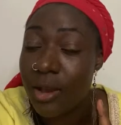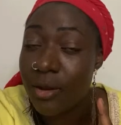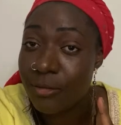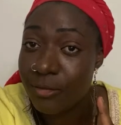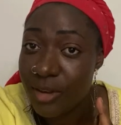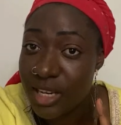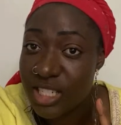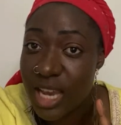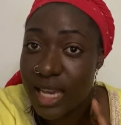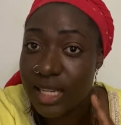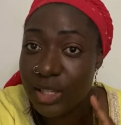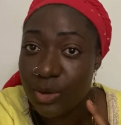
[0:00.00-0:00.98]
Fresher
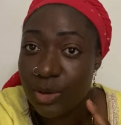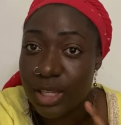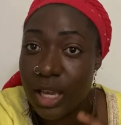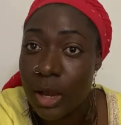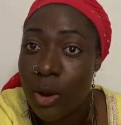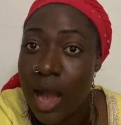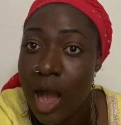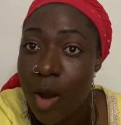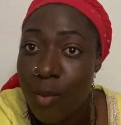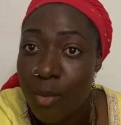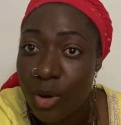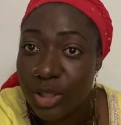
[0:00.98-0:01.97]
in the UK, or how
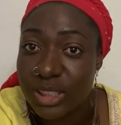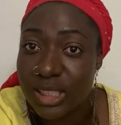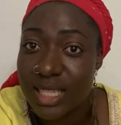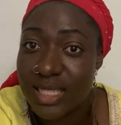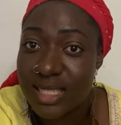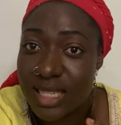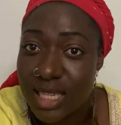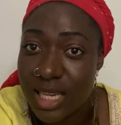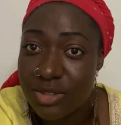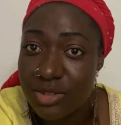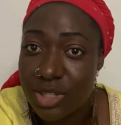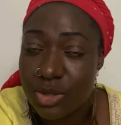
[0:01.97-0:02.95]
much is
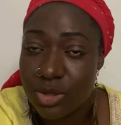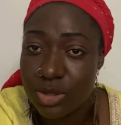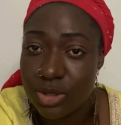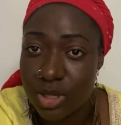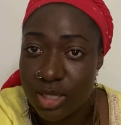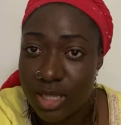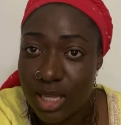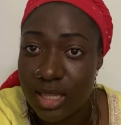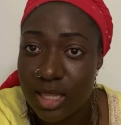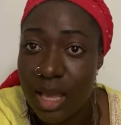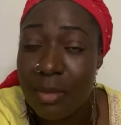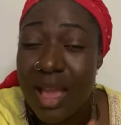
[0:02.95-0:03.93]
necessary to sustain
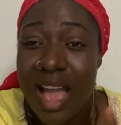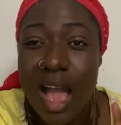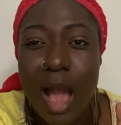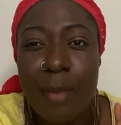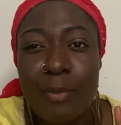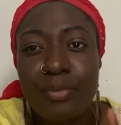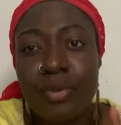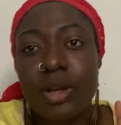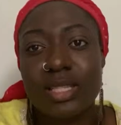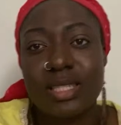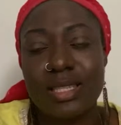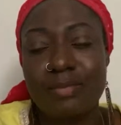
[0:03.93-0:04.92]
them
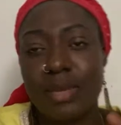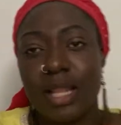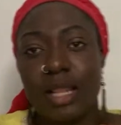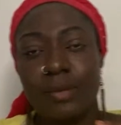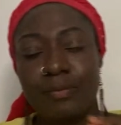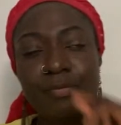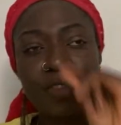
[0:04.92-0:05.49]
approximately?